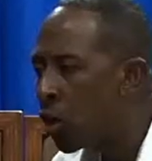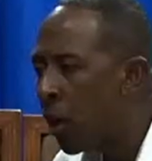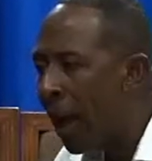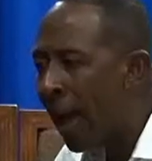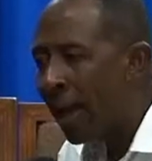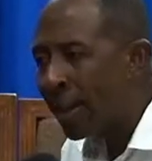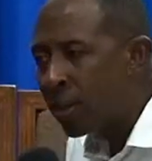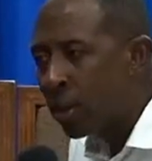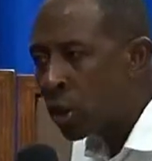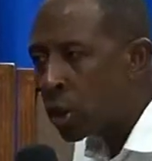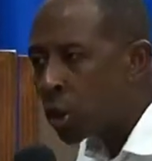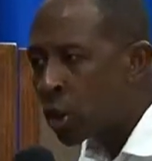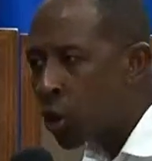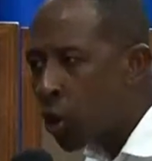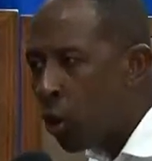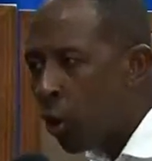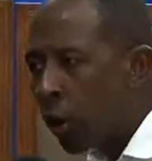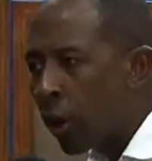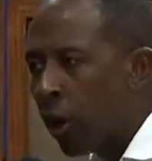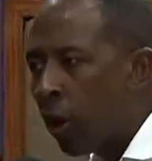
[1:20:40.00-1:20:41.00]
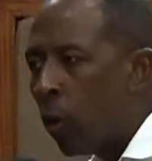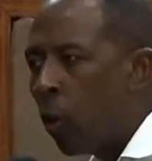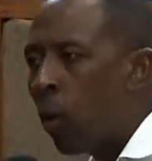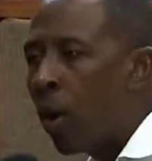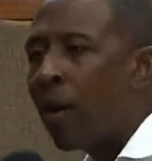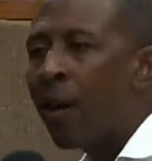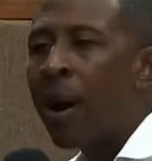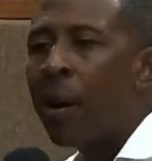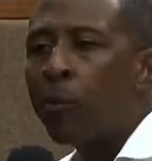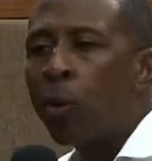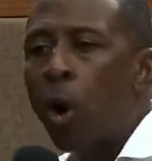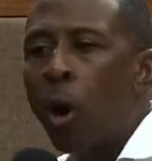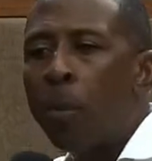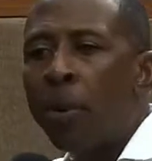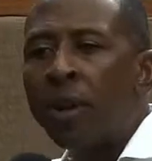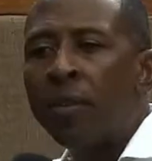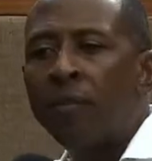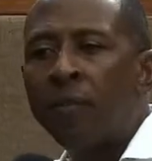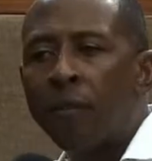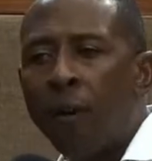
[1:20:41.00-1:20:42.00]
I have to show you where I'm
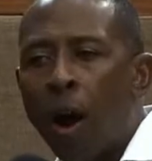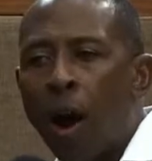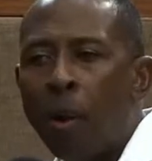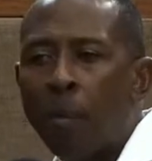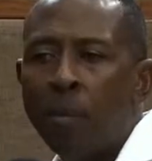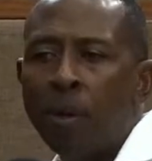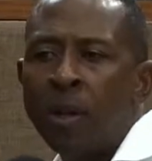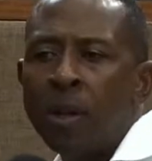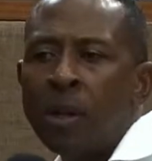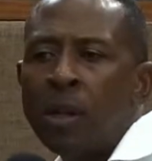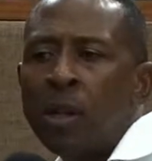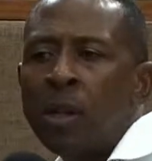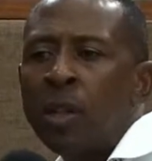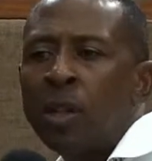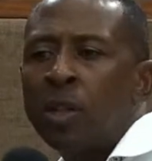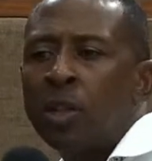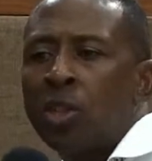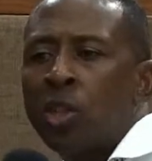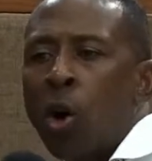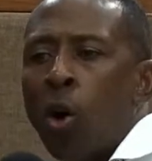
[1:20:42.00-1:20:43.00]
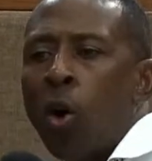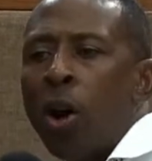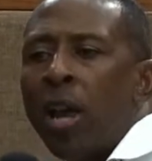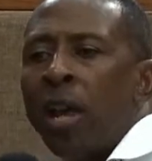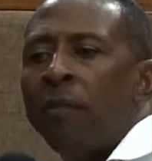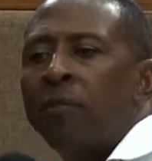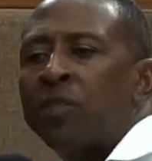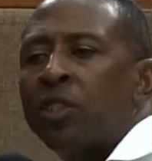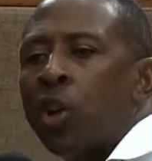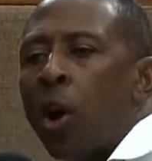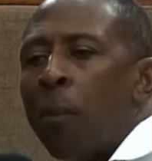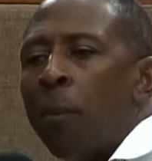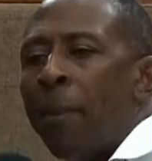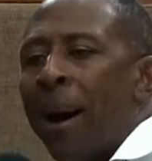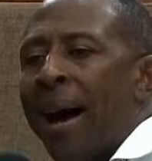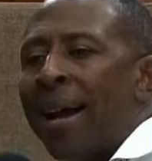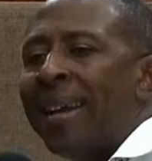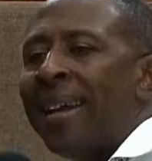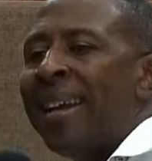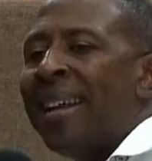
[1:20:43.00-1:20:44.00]
coming from. So if
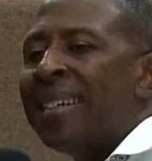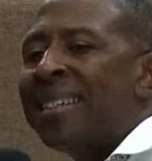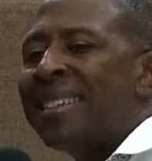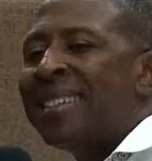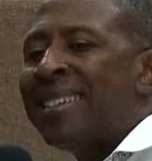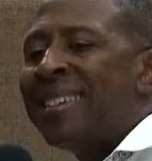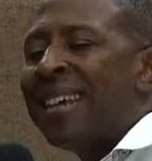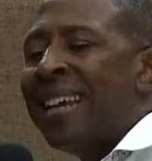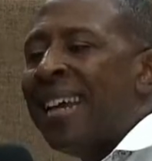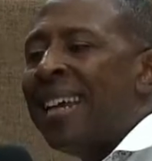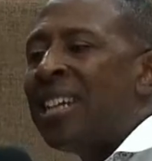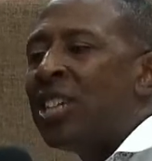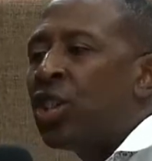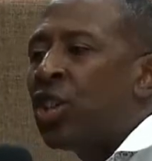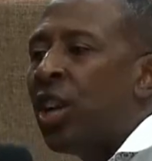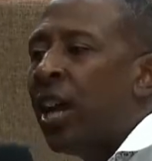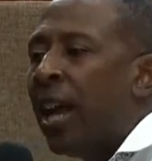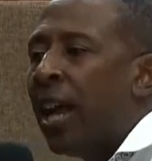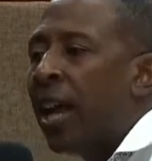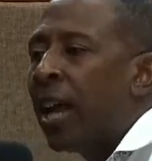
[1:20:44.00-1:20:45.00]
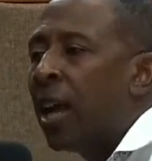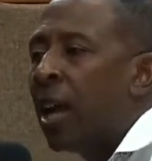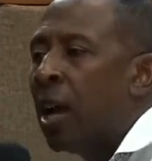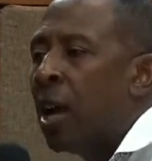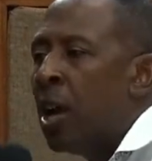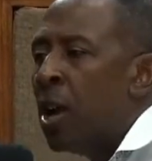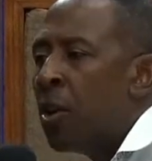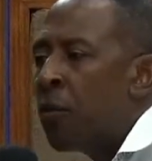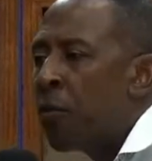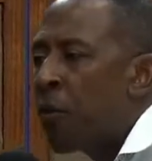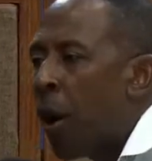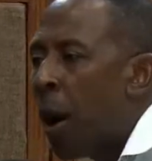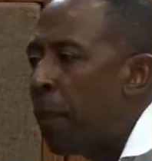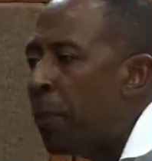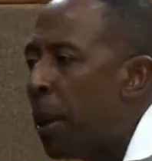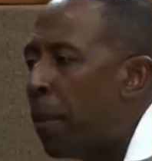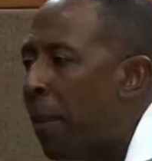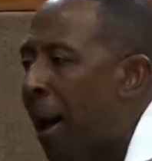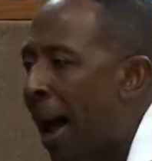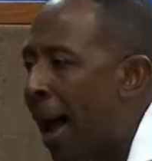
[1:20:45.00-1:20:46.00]
somebody is teaching
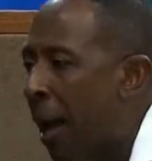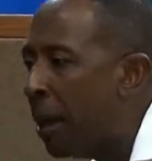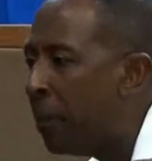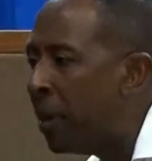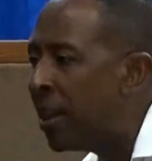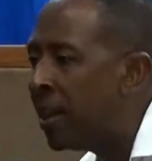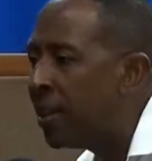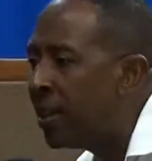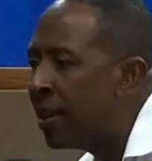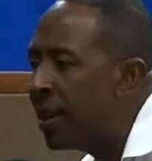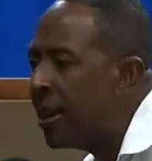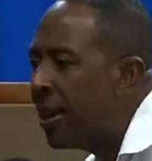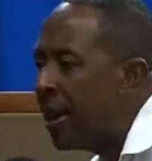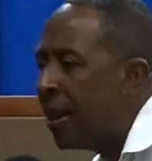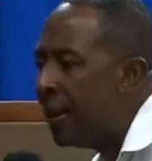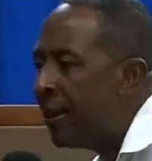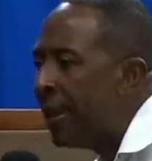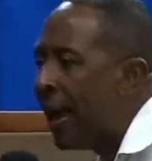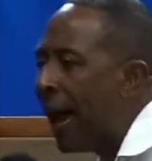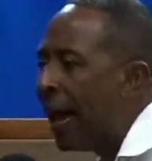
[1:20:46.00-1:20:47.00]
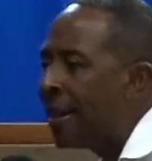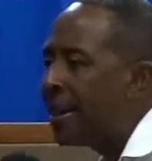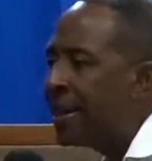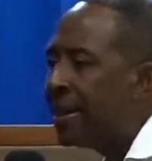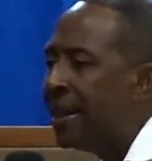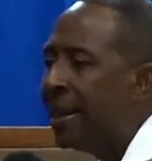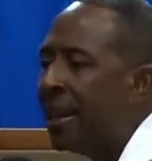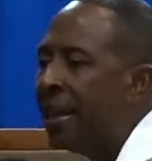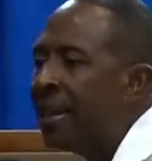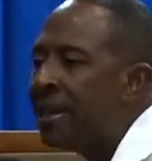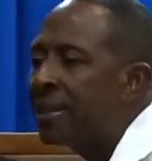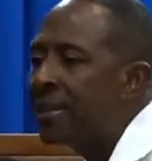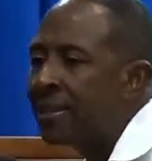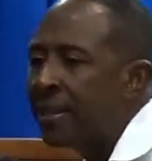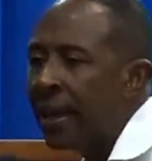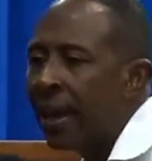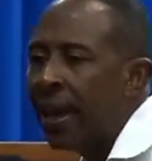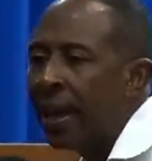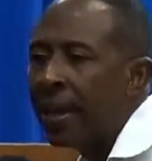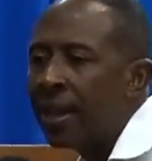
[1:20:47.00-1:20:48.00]
from the Bible that these
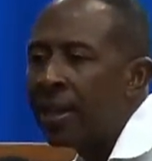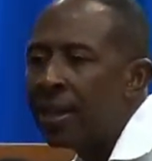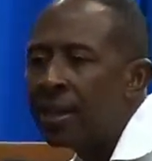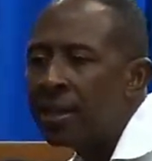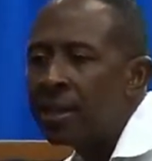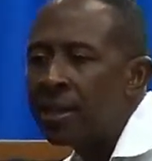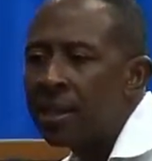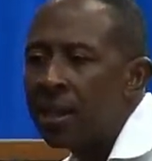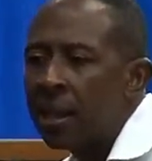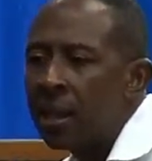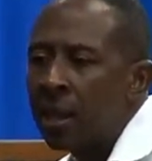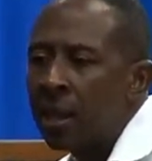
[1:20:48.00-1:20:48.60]
things